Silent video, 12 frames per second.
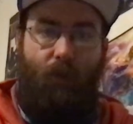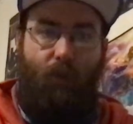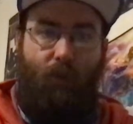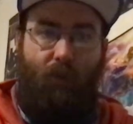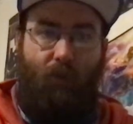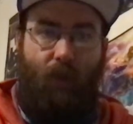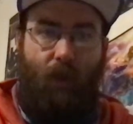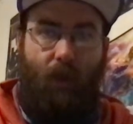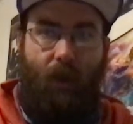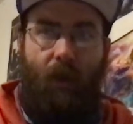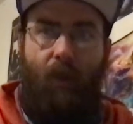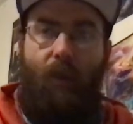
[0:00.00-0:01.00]

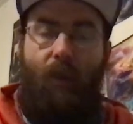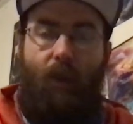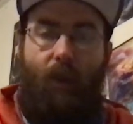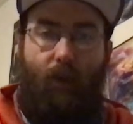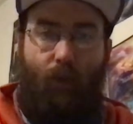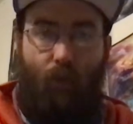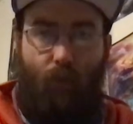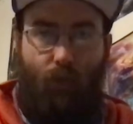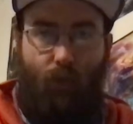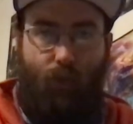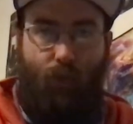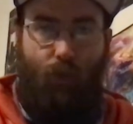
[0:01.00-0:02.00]
debris at
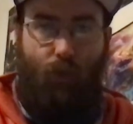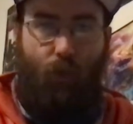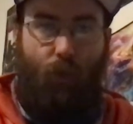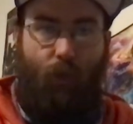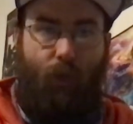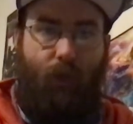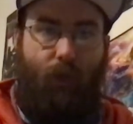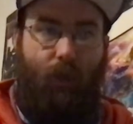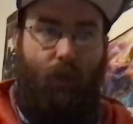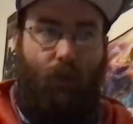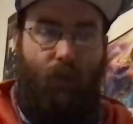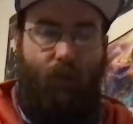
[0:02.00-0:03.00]
Colossal
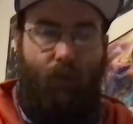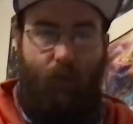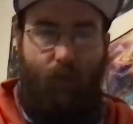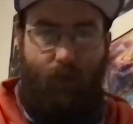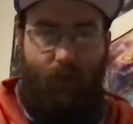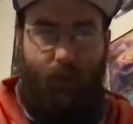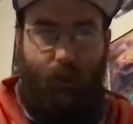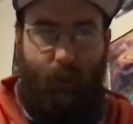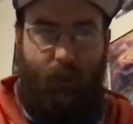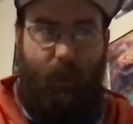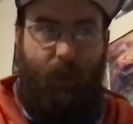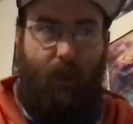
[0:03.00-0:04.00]
until Rose tells them to
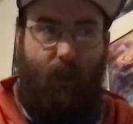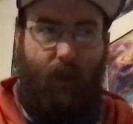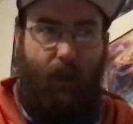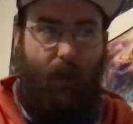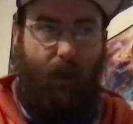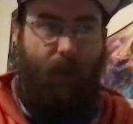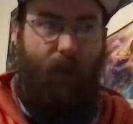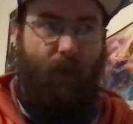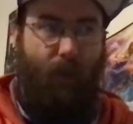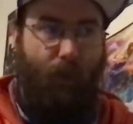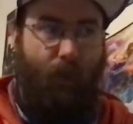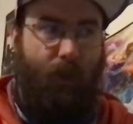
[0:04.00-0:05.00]
stand down. The fact they
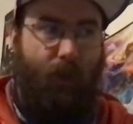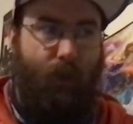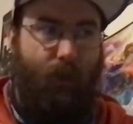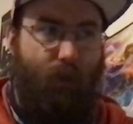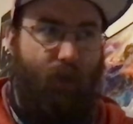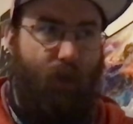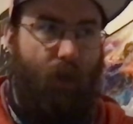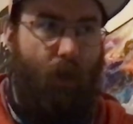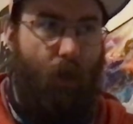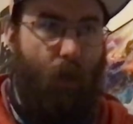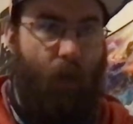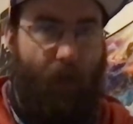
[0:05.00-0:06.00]
willingly do
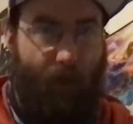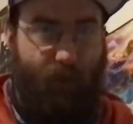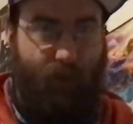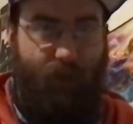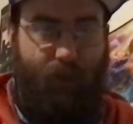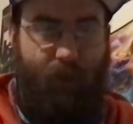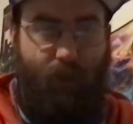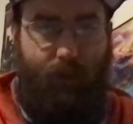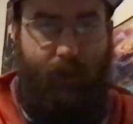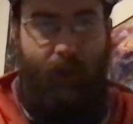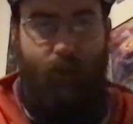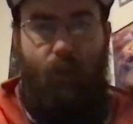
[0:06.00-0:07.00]
so after he says
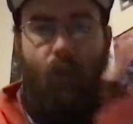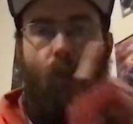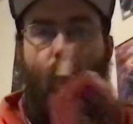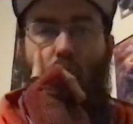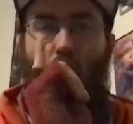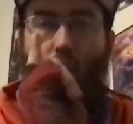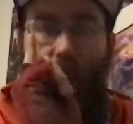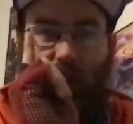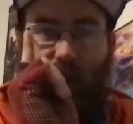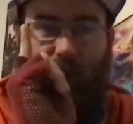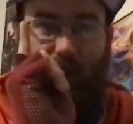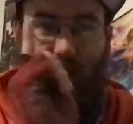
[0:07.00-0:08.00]
that
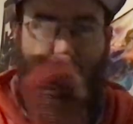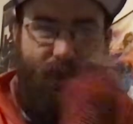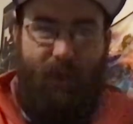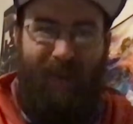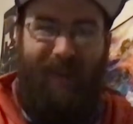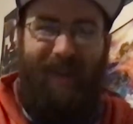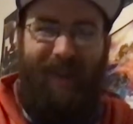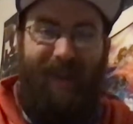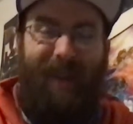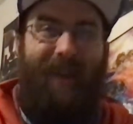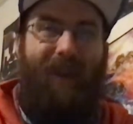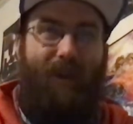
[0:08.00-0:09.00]
once
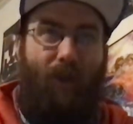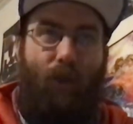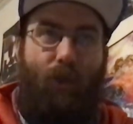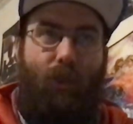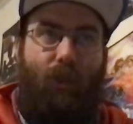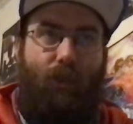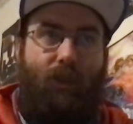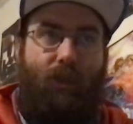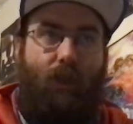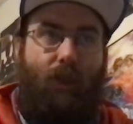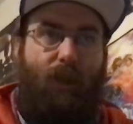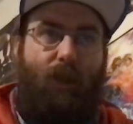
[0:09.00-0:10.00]
also
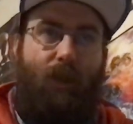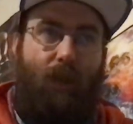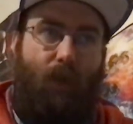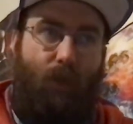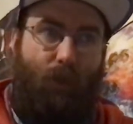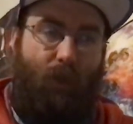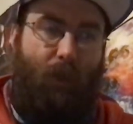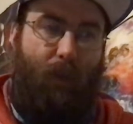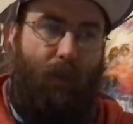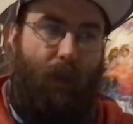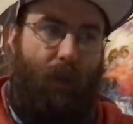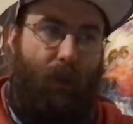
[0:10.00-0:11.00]
instinctively tells a lot of the
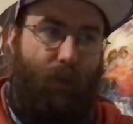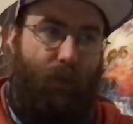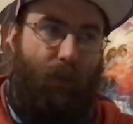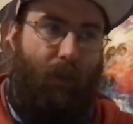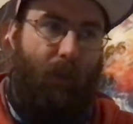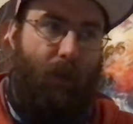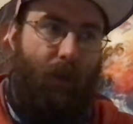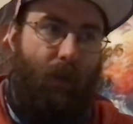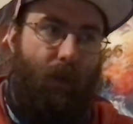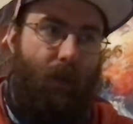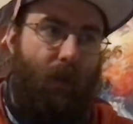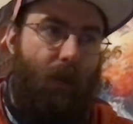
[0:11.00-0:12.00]
character, I mean,
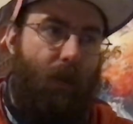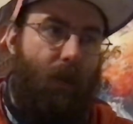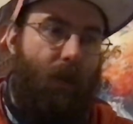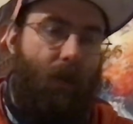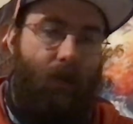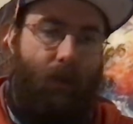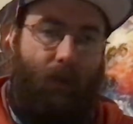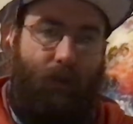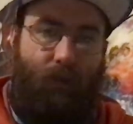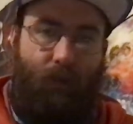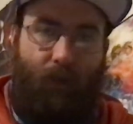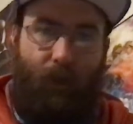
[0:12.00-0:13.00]

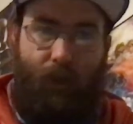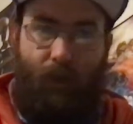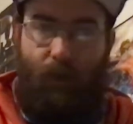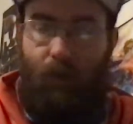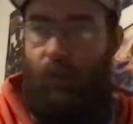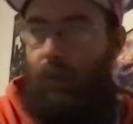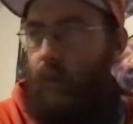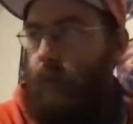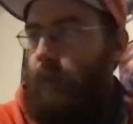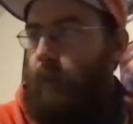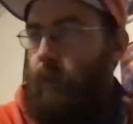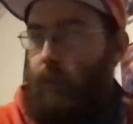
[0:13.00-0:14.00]
after. And
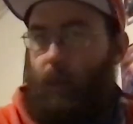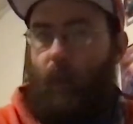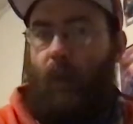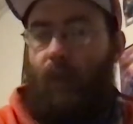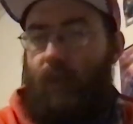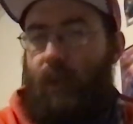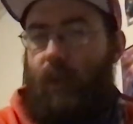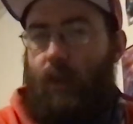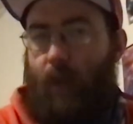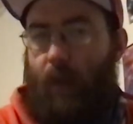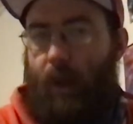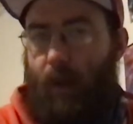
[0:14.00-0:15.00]
I really like
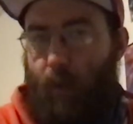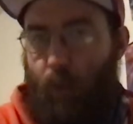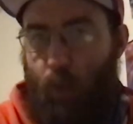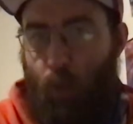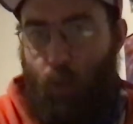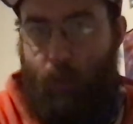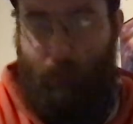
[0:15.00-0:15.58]
how